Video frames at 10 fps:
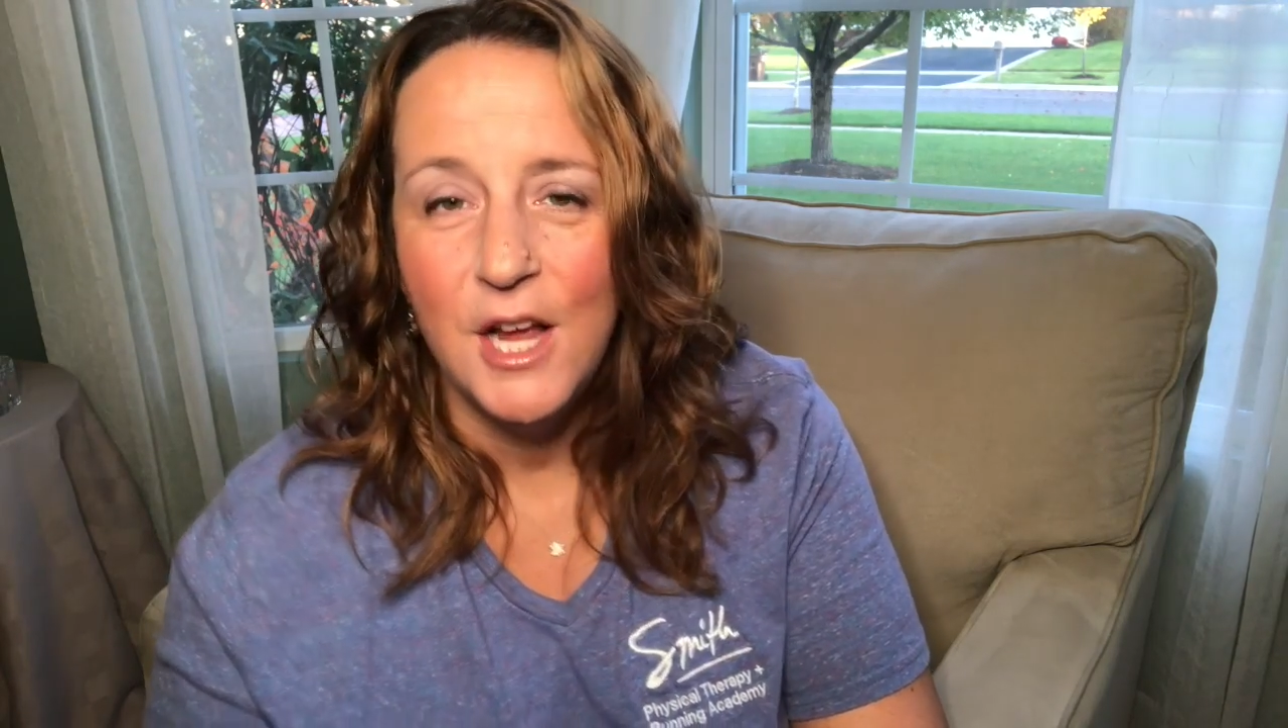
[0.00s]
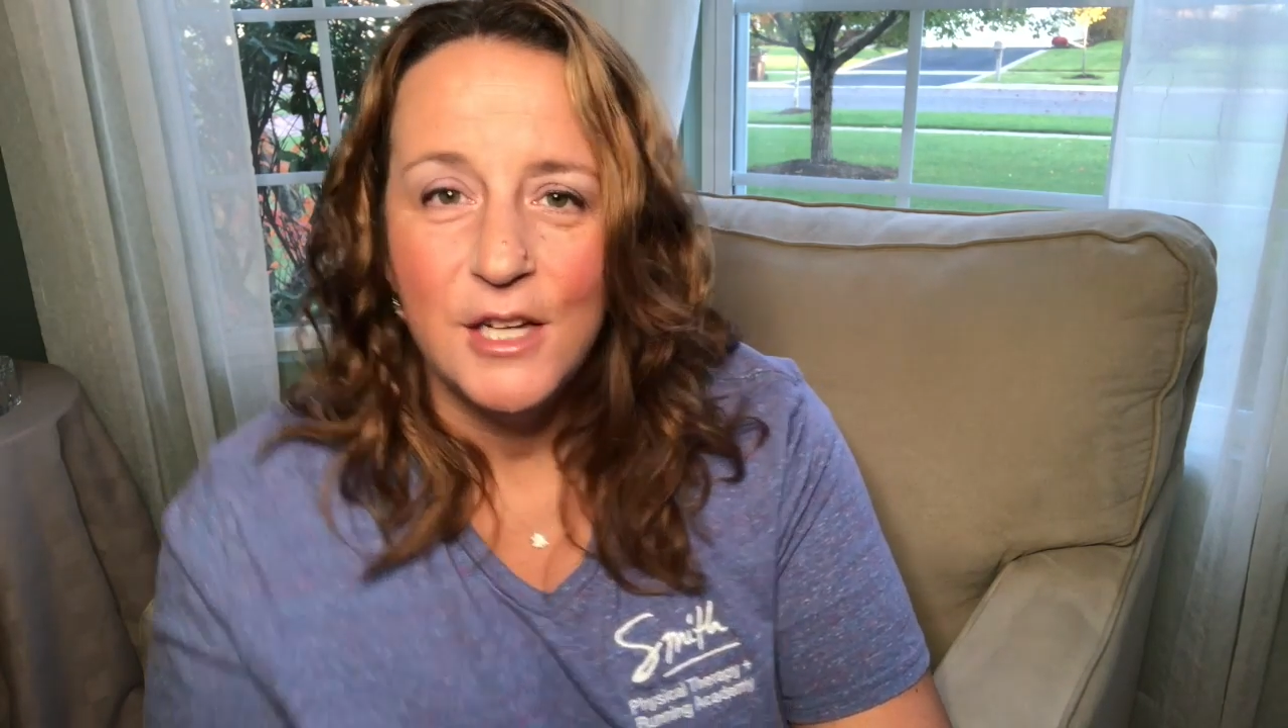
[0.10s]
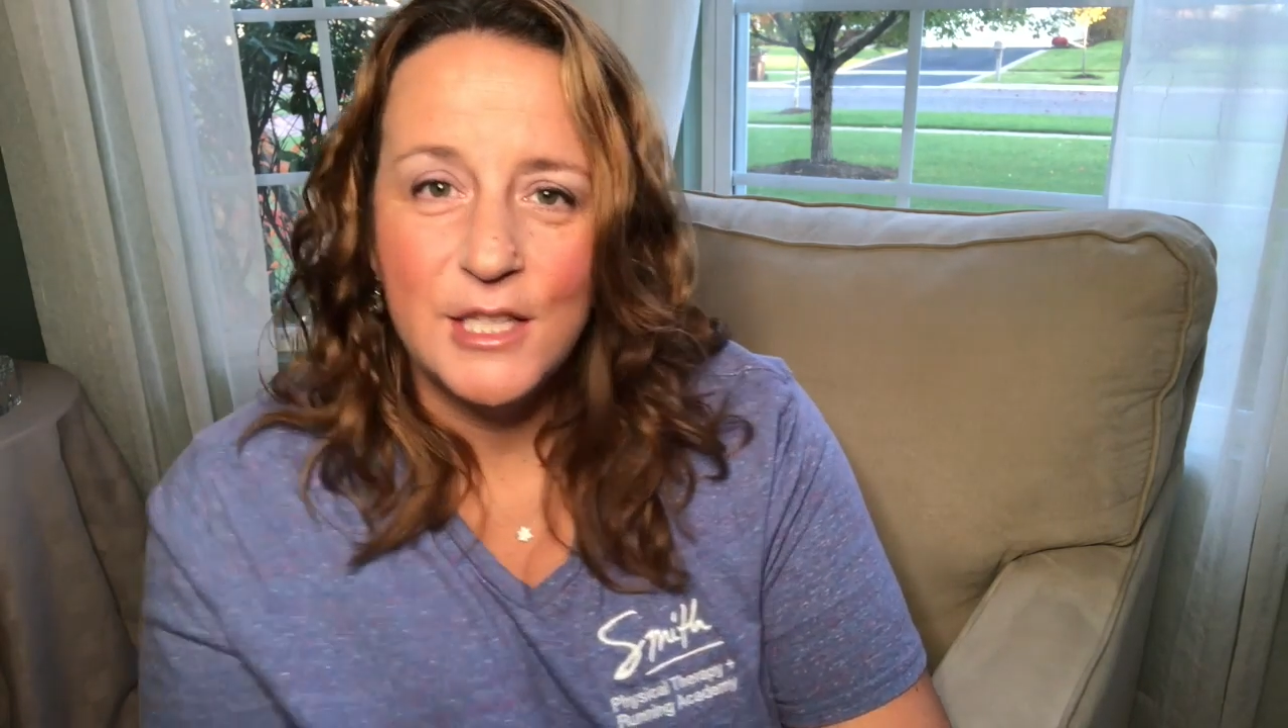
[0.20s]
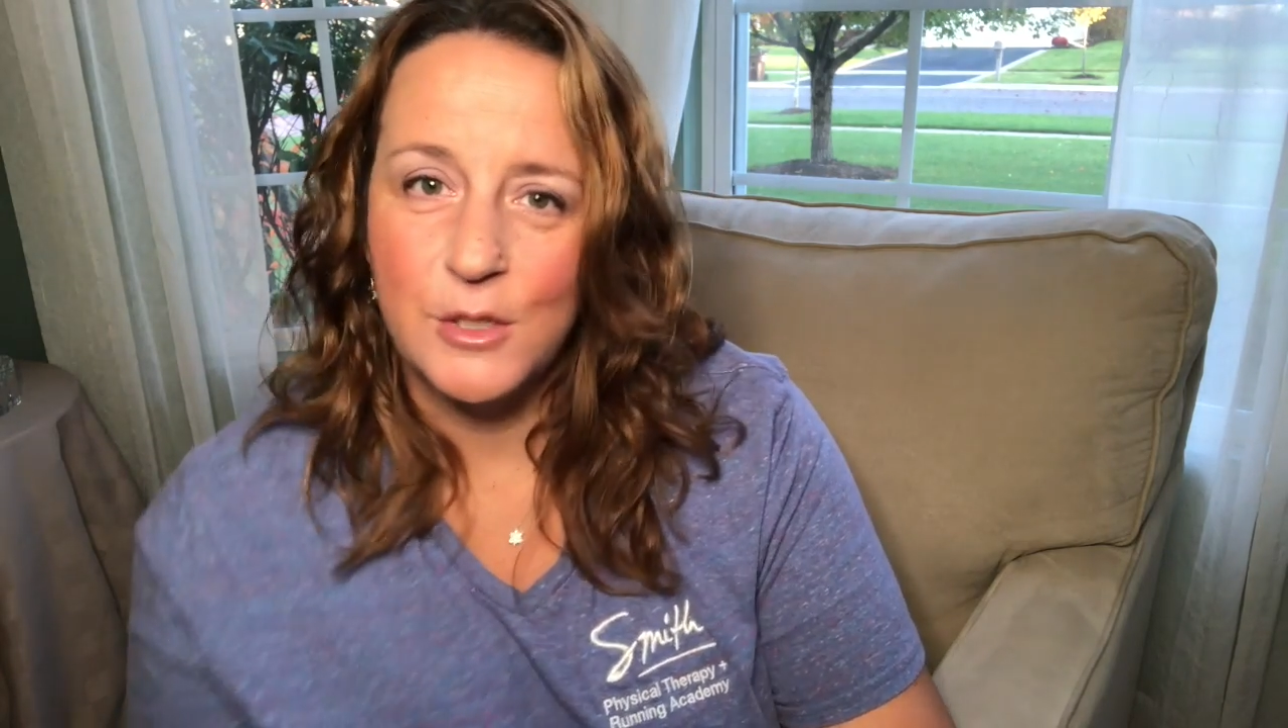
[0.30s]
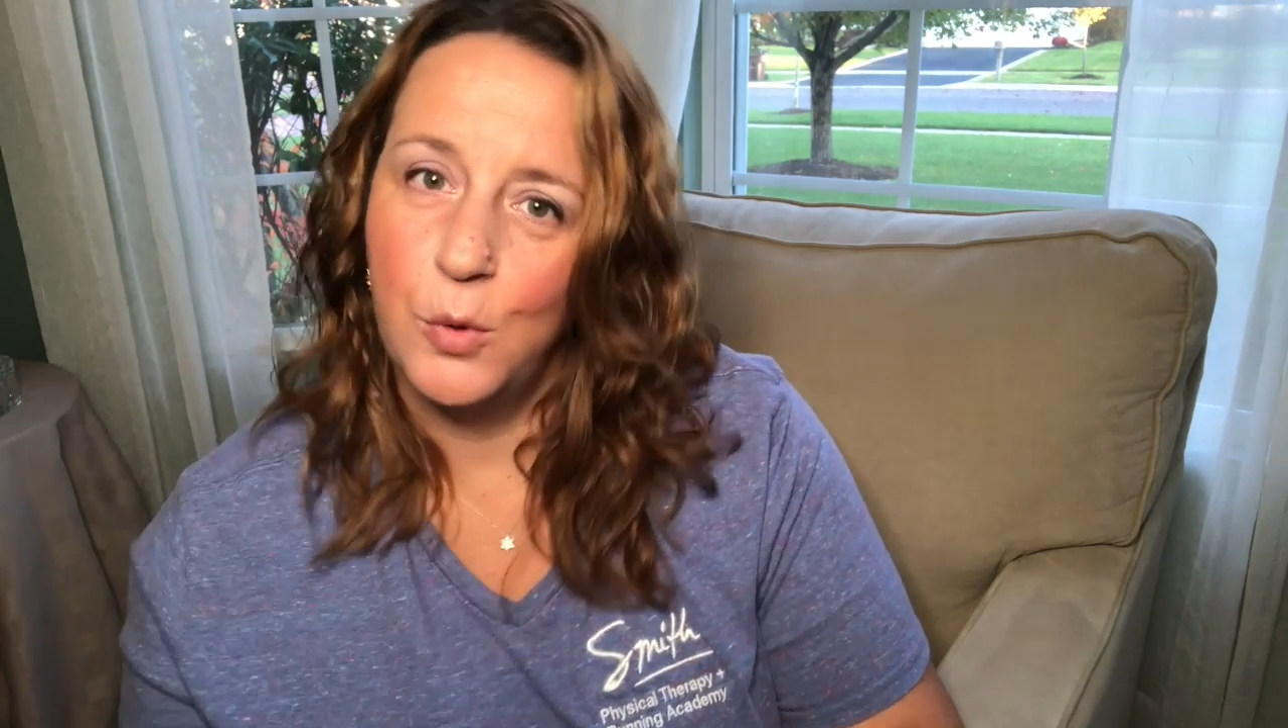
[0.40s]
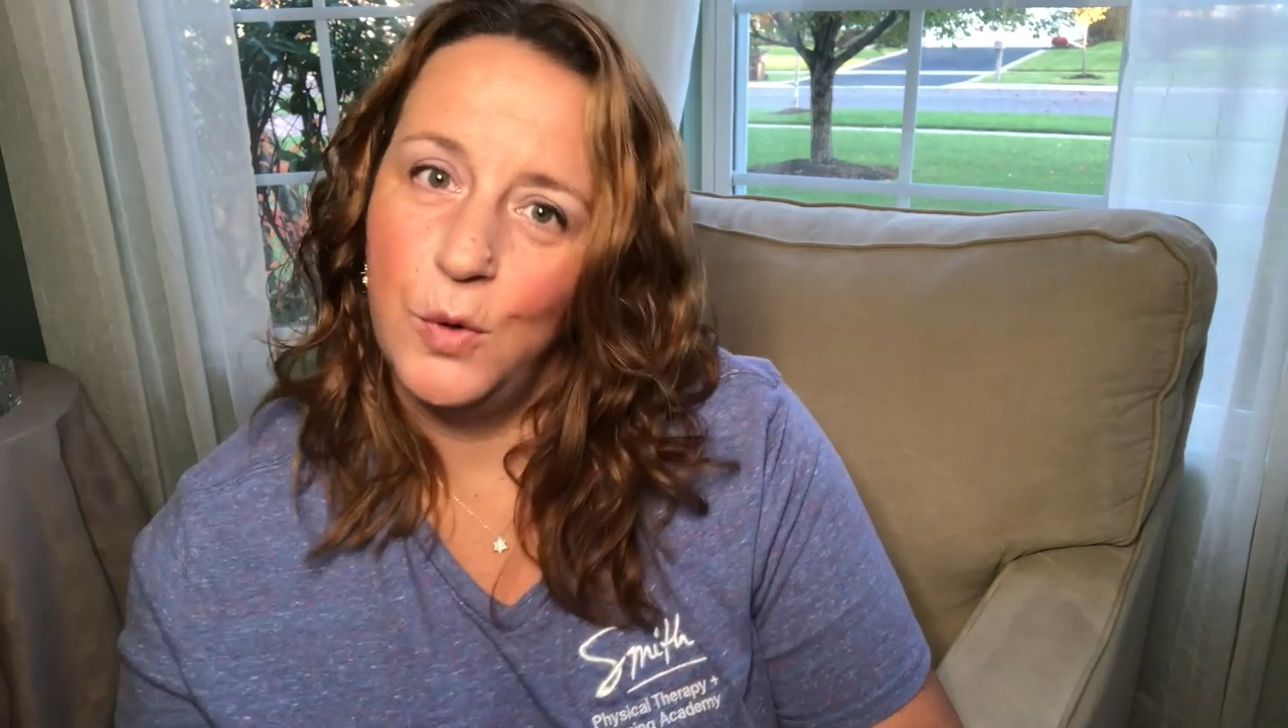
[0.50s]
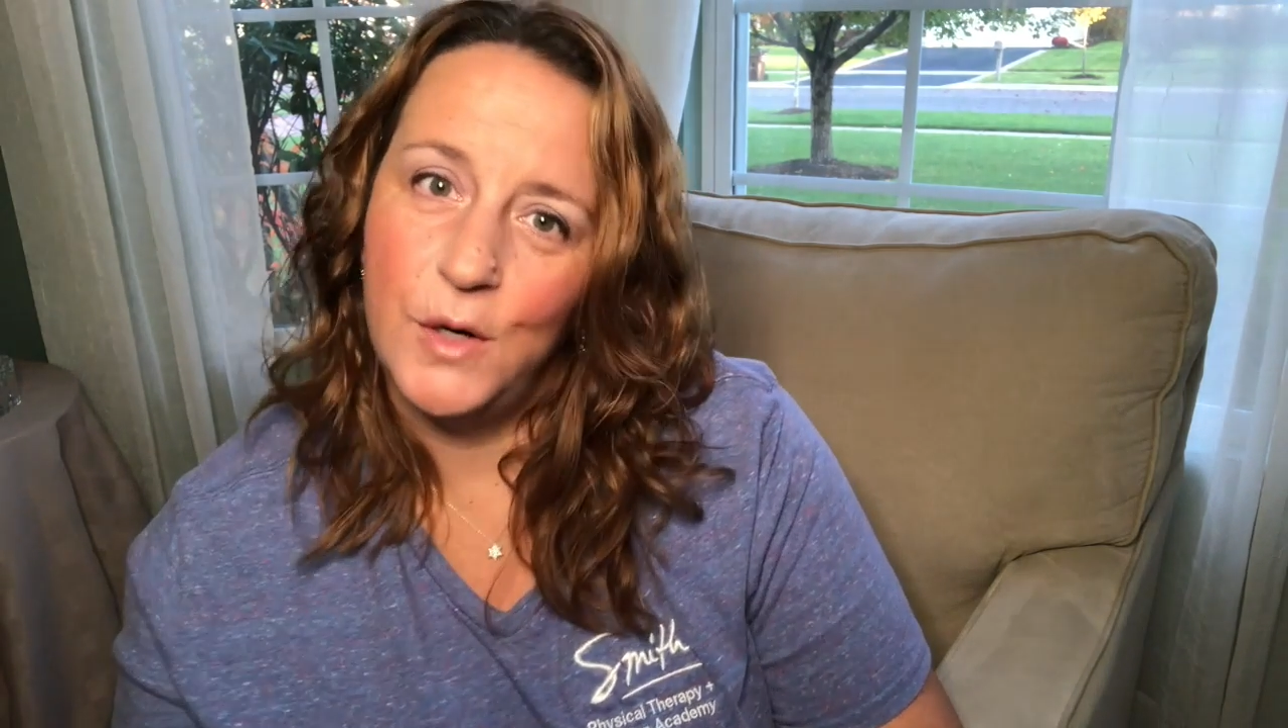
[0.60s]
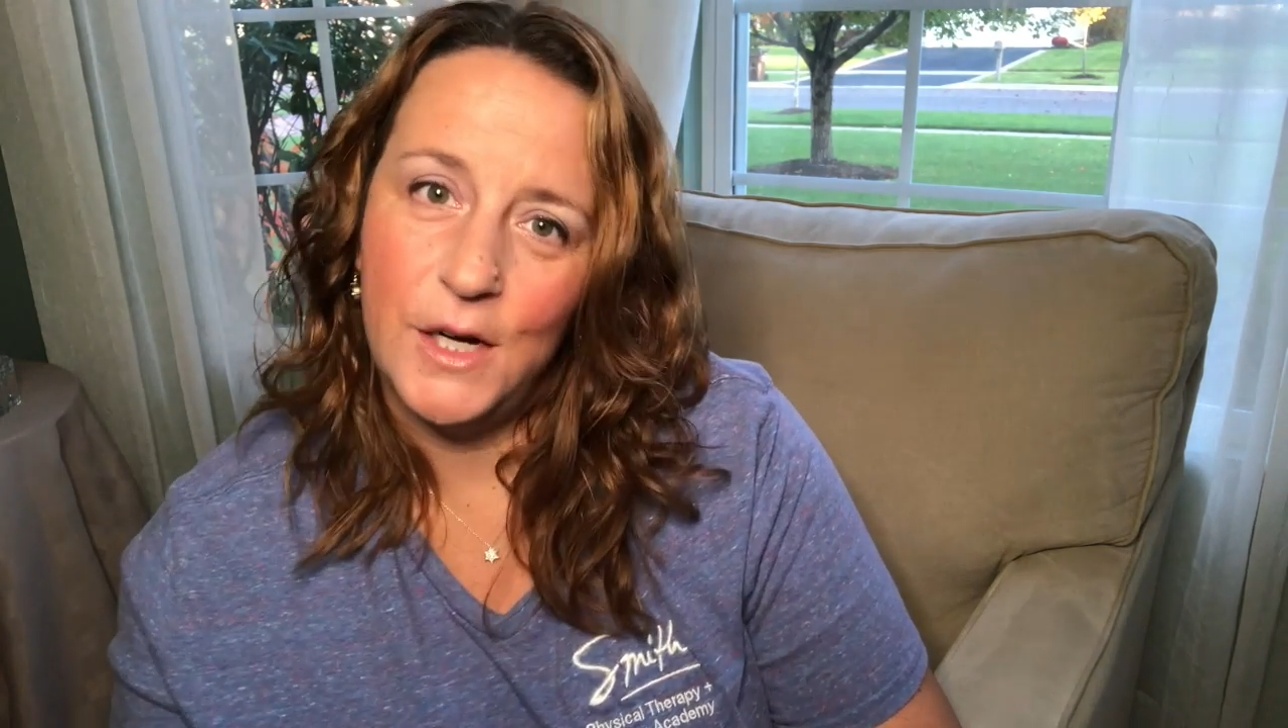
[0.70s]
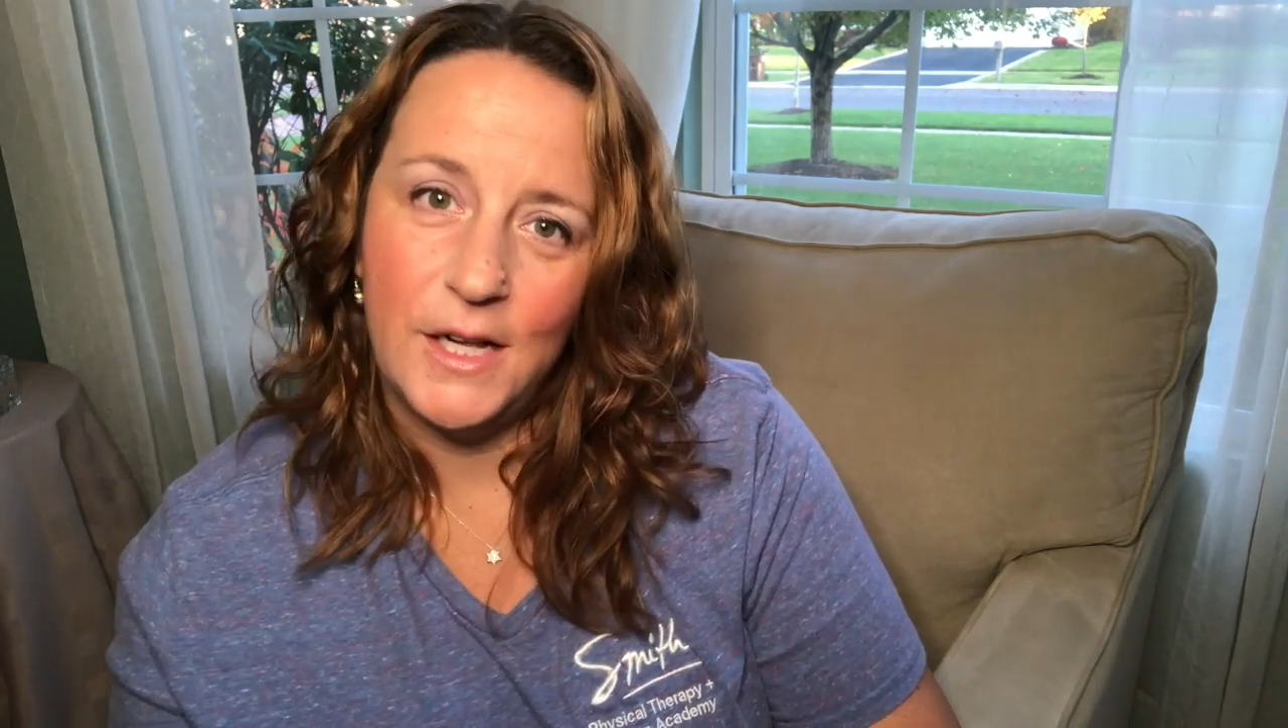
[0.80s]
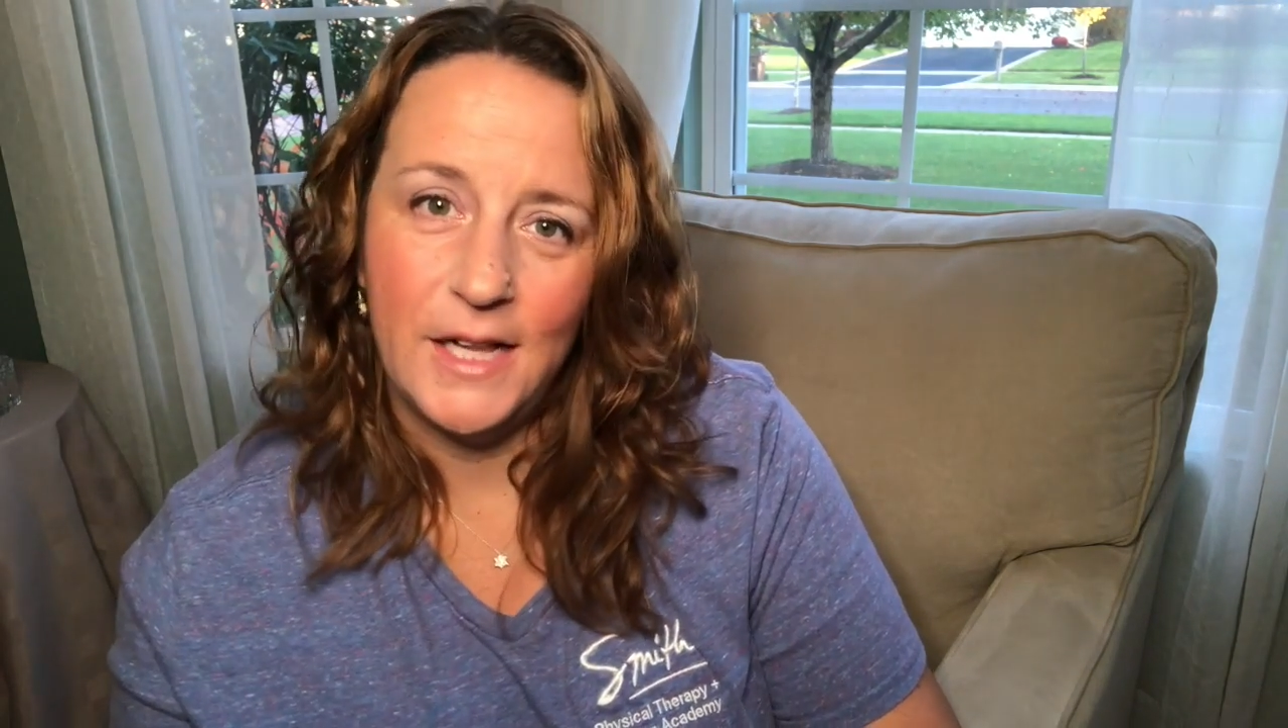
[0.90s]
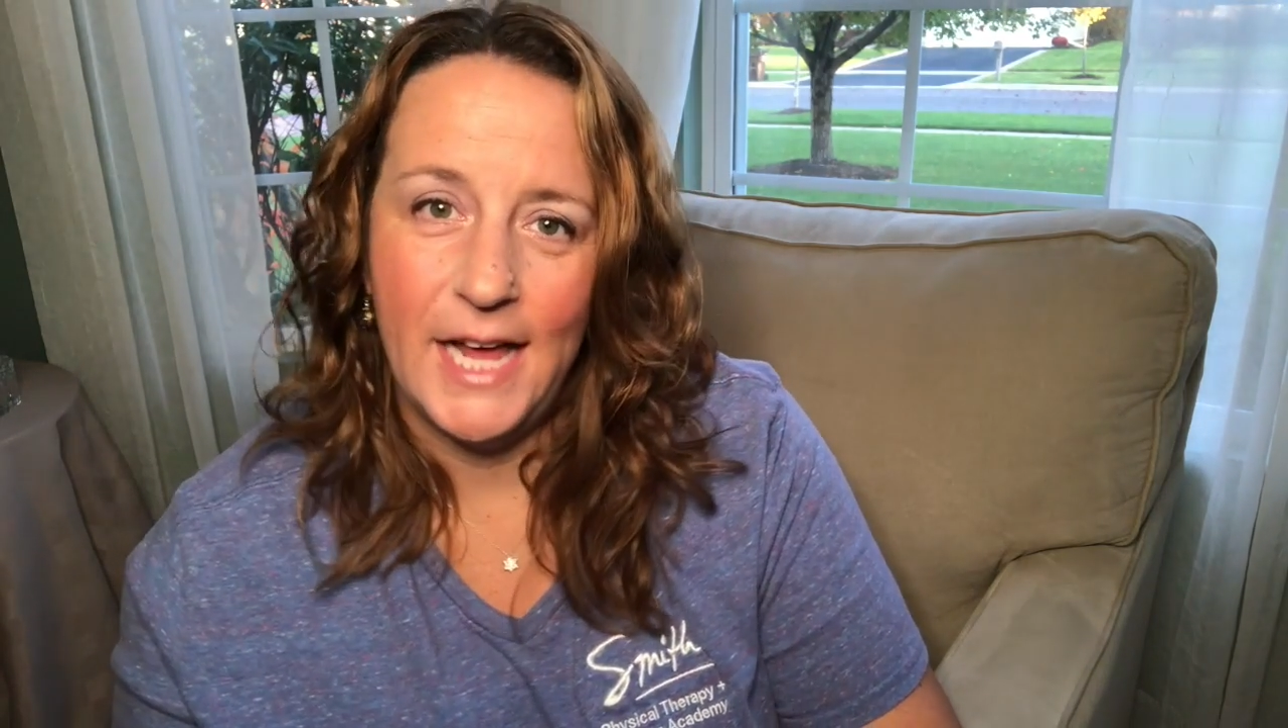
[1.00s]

school